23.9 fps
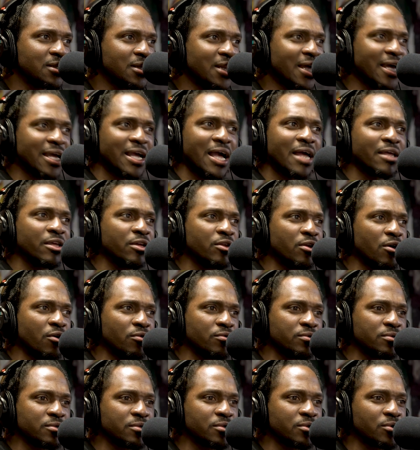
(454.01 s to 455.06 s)
Like, you
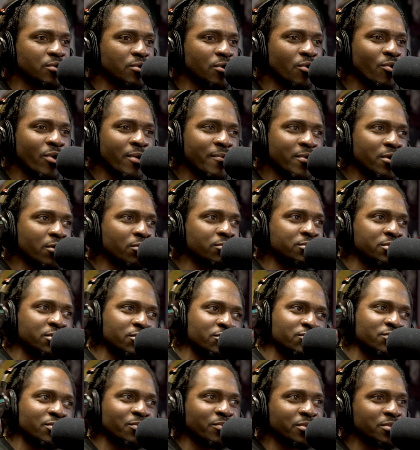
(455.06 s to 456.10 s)
know, no women, no
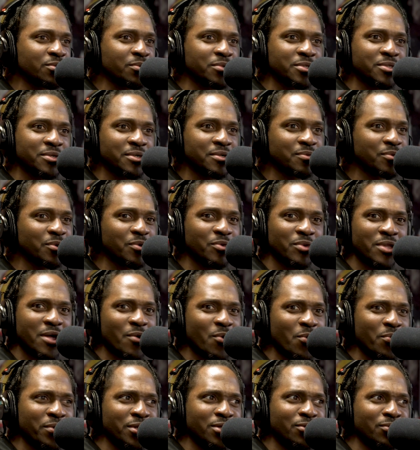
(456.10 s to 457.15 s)
children. What's up? Like,
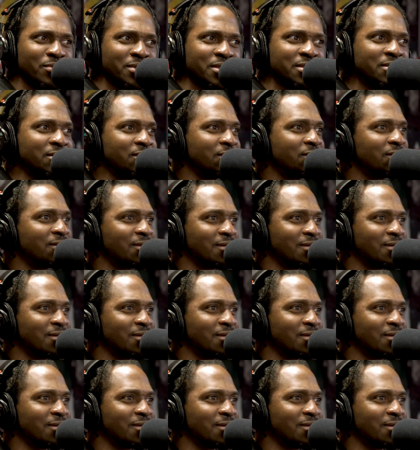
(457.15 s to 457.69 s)
what we doing?